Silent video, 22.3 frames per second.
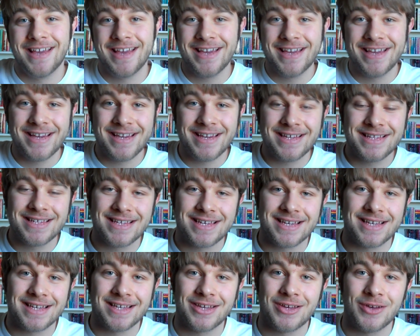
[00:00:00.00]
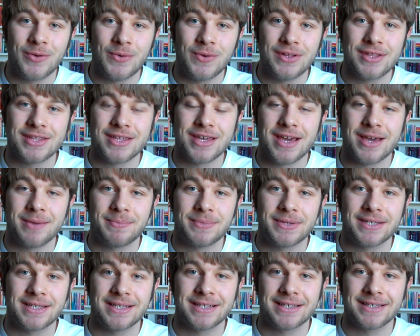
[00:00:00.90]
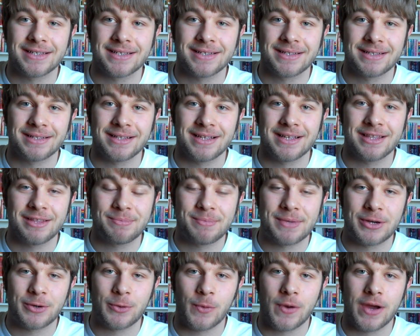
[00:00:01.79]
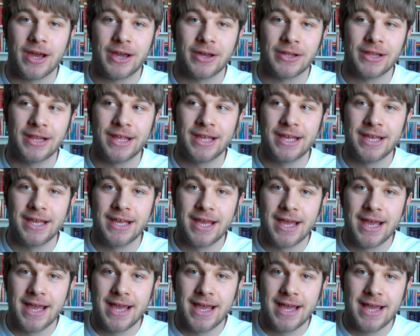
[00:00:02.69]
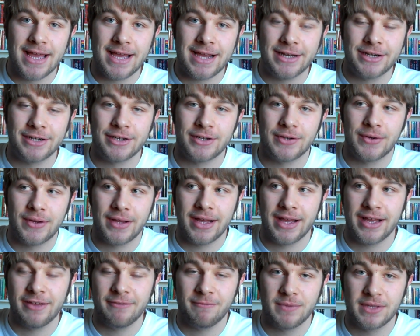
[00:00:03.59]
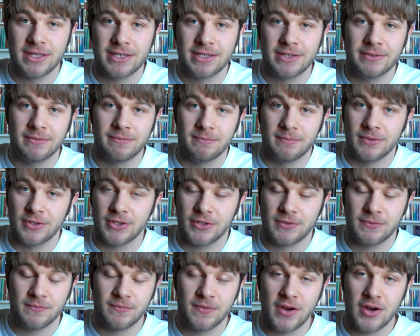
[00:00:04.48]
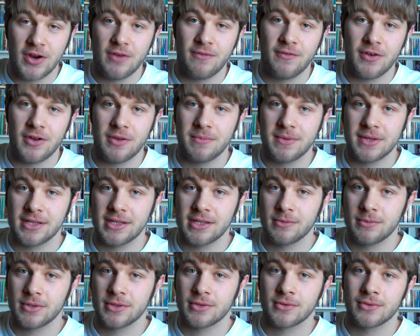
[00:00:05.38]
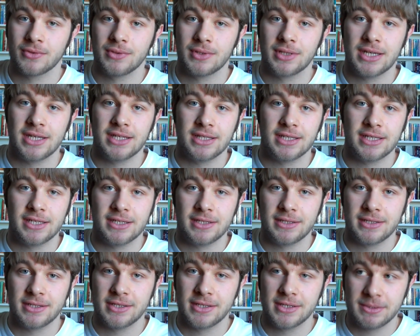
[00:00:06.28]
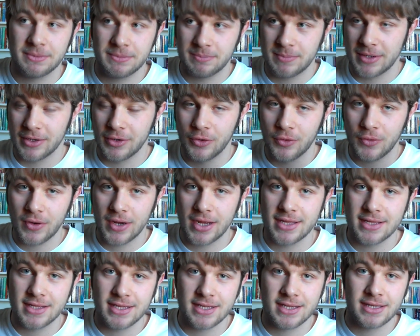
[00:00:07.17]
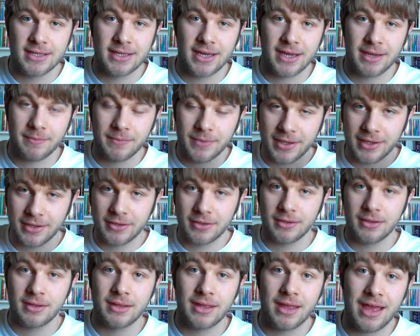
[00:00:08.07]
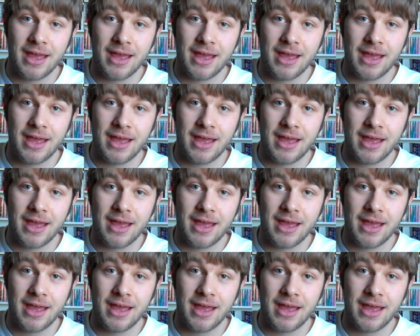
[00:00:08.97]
Hey guys, what's up? It's been a while. I know, I've been just very, very busy with school lately. It's been crazy. I'm like